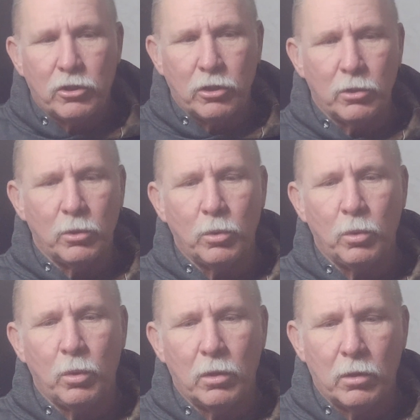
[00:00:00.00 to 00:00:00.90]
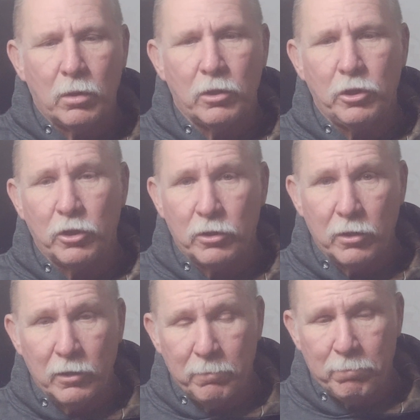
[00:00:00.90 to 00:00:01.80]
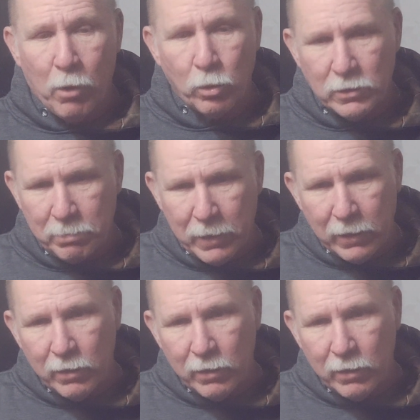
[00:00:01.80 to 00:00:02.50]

to your boat speed.